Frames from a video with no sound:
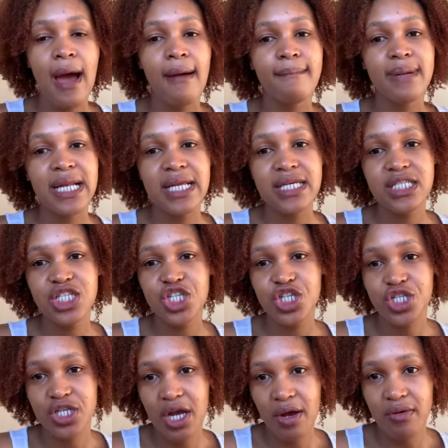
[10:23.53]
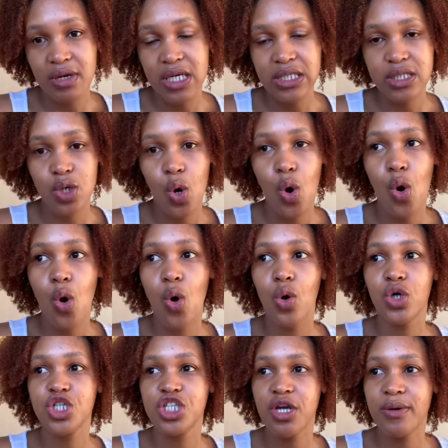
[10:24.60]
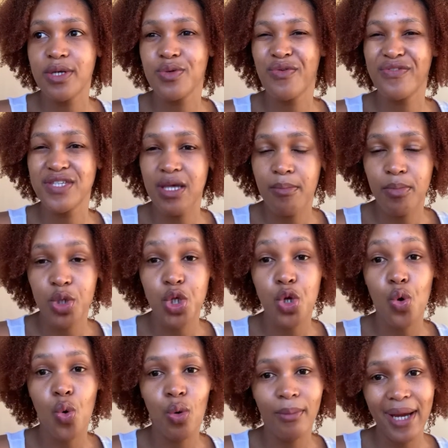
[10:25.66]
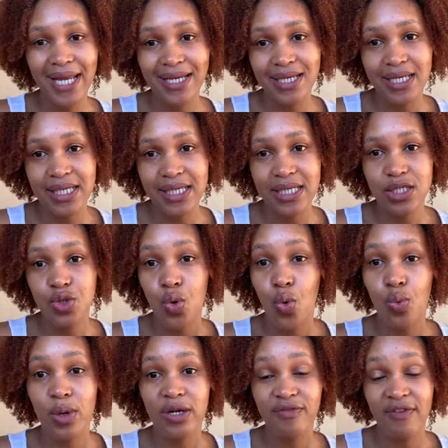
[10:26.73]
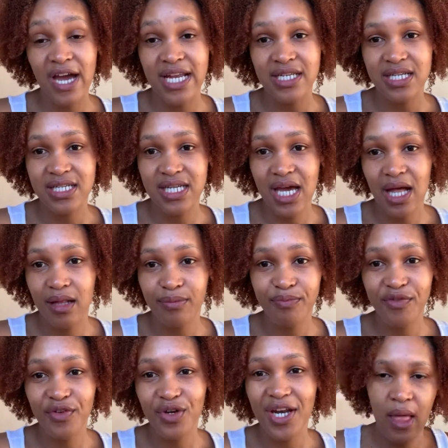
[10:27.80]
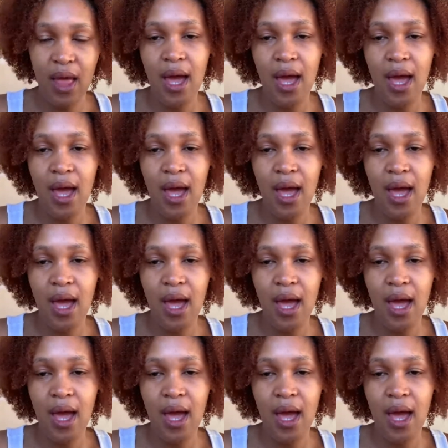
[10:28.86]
please share it, or share it with somebody who might need it, who will find it helpful.